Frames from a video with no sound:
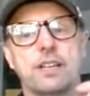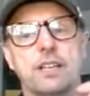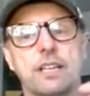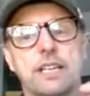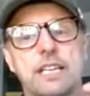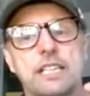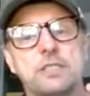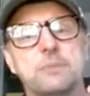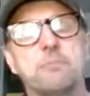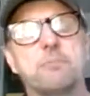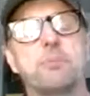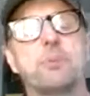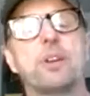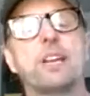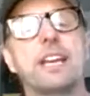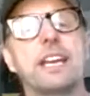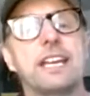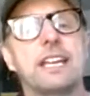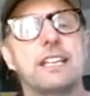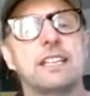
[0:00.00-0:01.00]
is
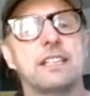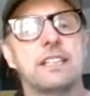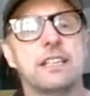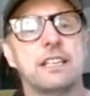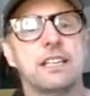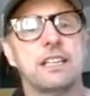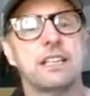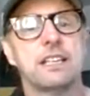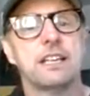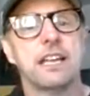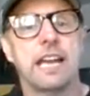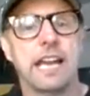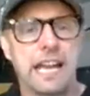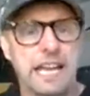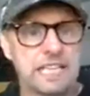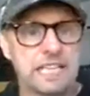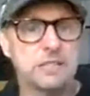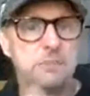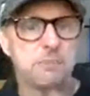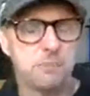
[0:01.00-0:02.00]
bringing,
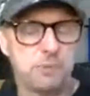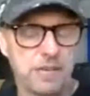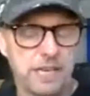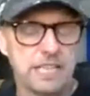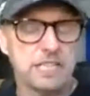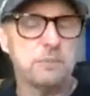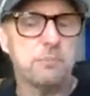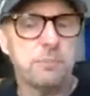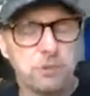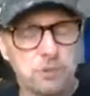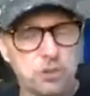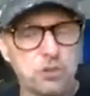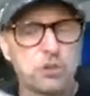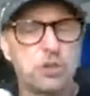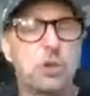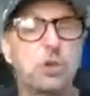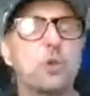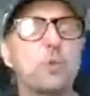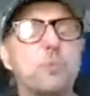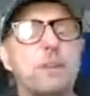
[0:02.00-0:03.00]
he's
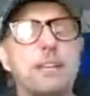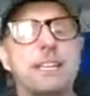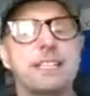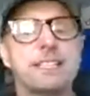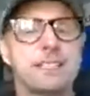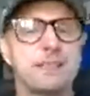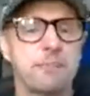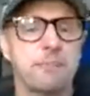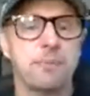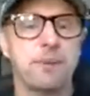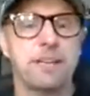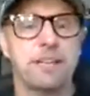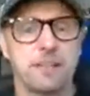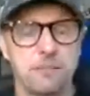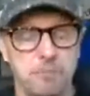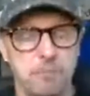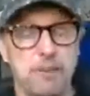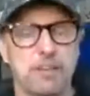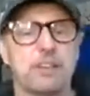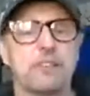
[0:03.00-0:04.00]
presuming to be the
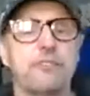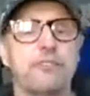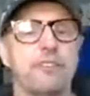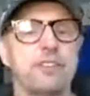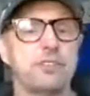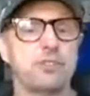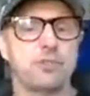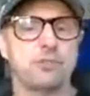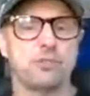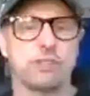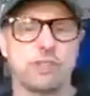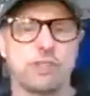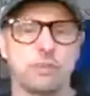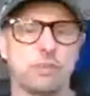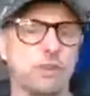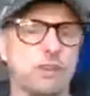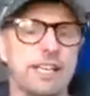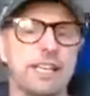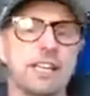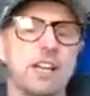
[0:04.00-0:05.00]
beneficiary.
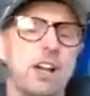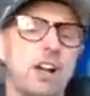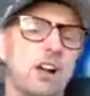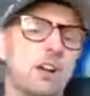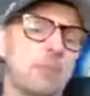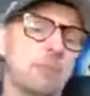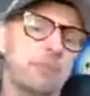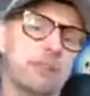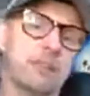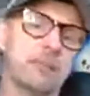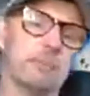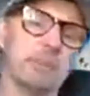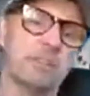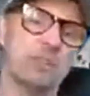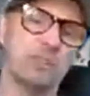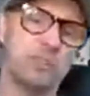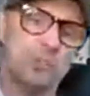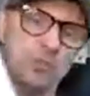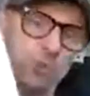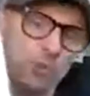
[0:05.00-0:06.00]
Well, he can't be,
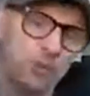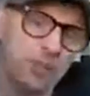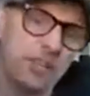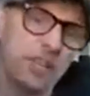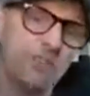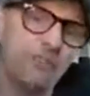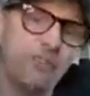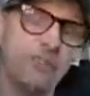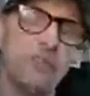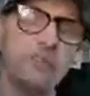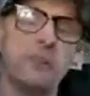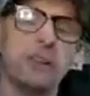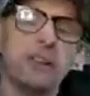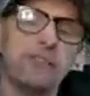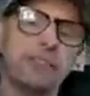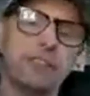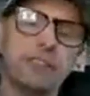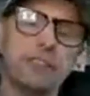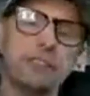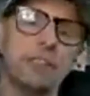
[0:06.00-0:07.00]
because you're the living,
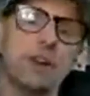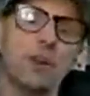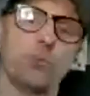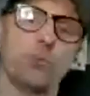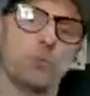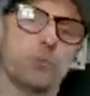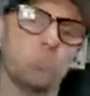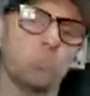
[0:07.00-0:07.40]
breathing soul that's